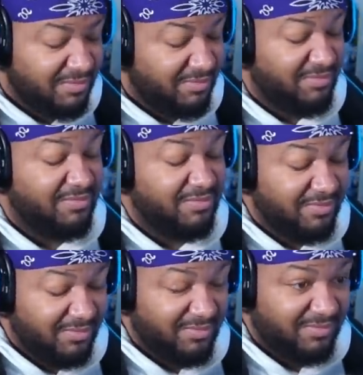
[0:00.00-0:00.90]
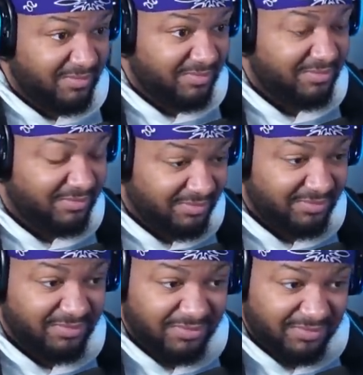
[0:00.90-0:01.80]
life's mm. so unpredictable.
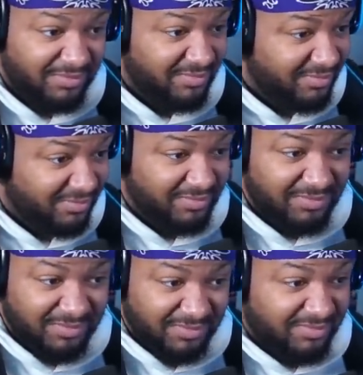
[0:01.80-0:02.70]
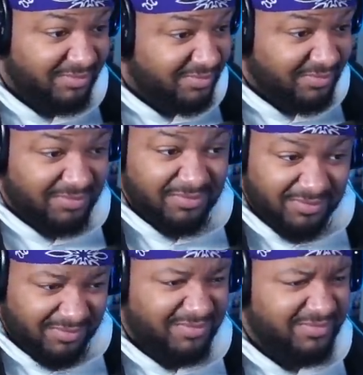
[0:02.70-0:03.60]
It just keeps pitching me curves. I
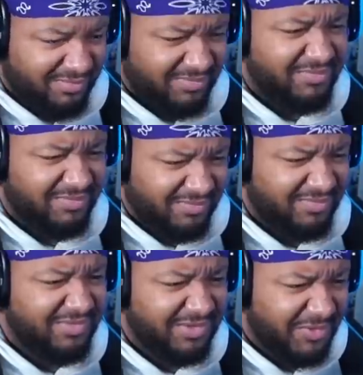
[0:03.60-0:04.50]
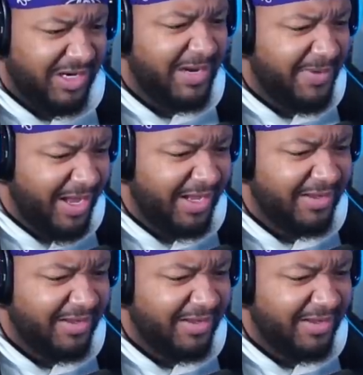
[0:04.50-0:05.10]
take a swing. I hate. Run it back.